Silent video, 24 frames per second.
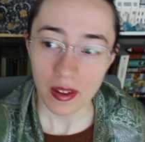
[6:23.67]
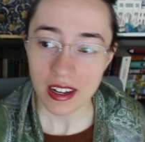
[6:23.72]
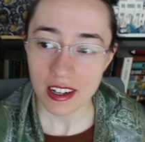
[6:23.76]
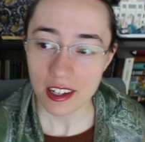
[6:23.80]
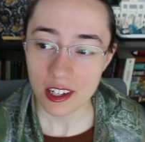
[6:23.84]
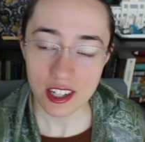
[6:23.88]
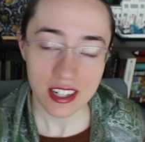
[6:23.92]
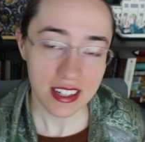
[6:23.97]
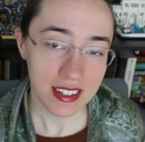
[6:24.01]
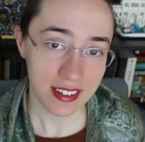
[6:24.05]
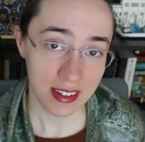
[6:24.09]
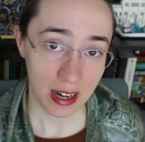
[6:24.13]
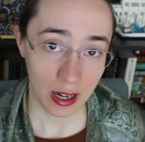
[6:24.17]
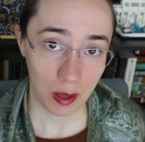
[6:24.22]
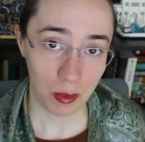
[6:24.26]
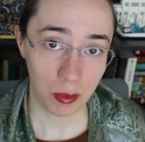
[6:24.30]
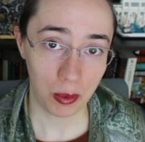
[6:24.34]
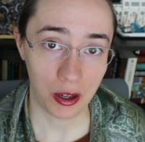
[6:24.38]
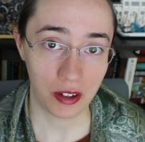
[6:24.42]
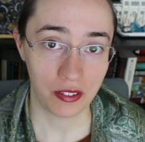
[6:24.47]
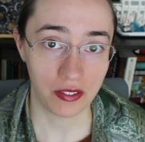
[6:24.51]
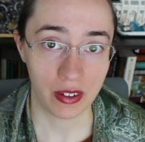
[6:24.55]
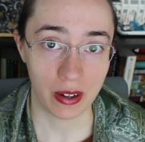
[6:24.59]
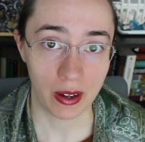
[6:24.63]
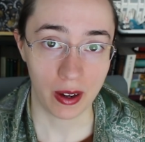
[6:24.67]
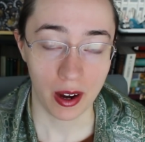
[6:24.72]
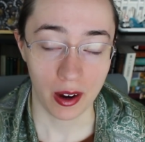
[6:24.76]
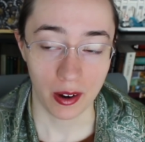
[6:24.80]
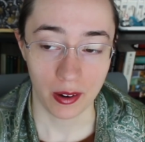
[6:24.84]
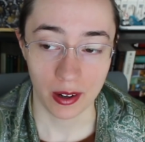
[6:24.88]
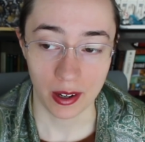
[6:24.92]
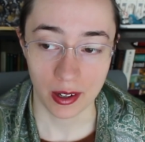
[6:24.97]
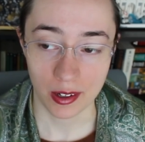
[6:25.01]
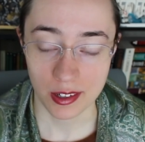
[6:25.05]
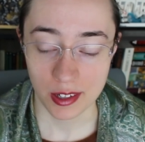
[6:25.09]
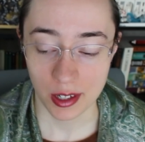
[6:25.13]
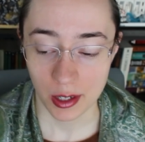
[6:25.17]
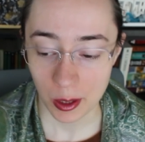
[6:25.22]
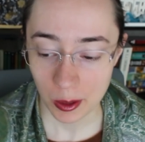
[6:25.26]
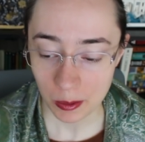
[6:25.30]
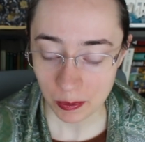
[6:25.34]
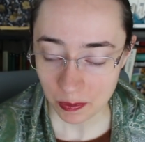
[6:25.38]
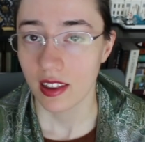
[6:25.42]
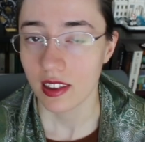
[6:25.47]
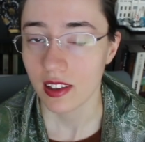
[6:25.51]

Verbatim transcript: like, she's not a perfect character.